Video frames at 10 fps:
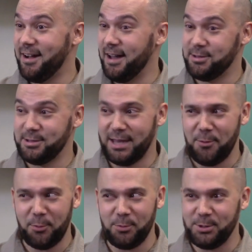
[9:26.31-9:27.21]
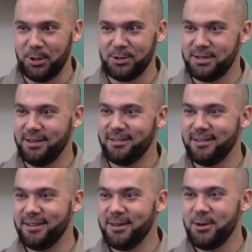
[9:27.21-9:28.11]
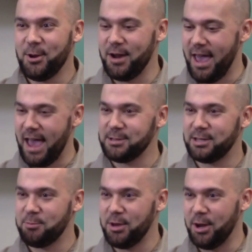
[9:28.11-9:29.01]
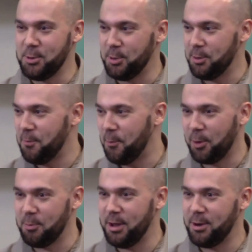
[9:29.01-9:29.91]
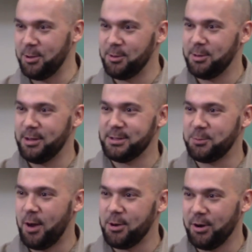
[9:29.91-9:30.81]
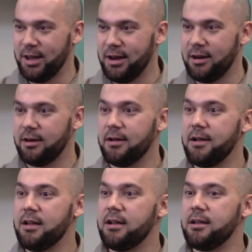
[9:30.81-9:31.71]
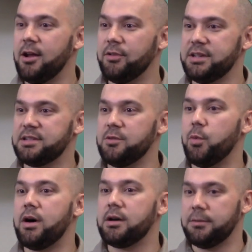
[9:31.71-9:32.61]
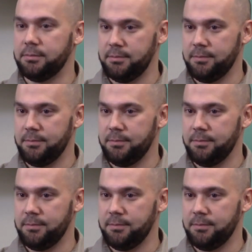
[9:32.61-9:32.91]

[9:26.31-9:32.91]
I just came from New Jersey. You're not asking me, are you an informant? Are you this while you're here? No, they said, welcome.